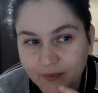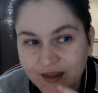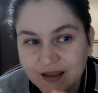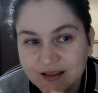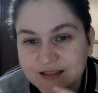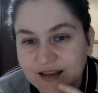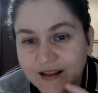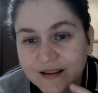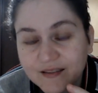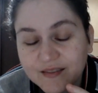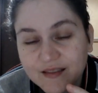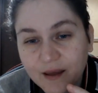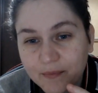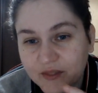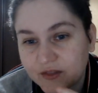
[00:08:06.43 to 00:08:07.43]
telling
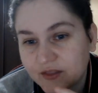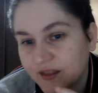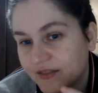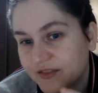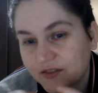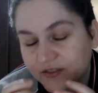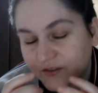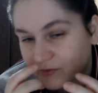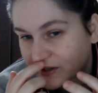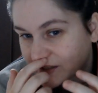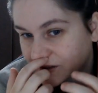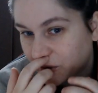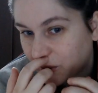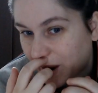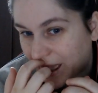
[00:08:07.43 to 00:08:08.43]
them that there is
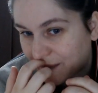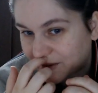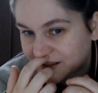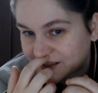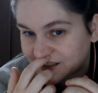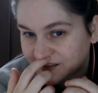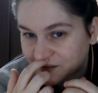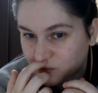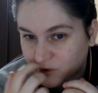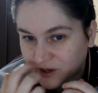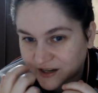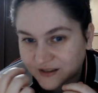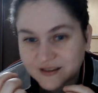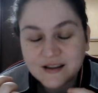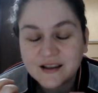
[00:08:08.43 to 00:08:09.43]
no happiness in the world.
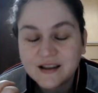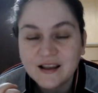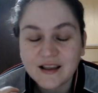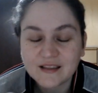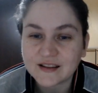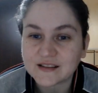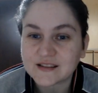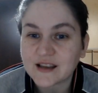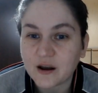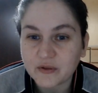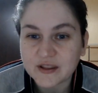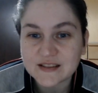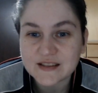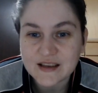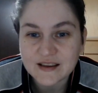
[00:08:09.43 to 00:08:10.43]
That's how they
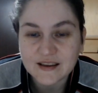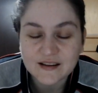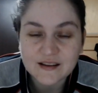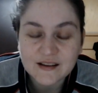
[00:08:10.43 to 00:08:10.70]
take it.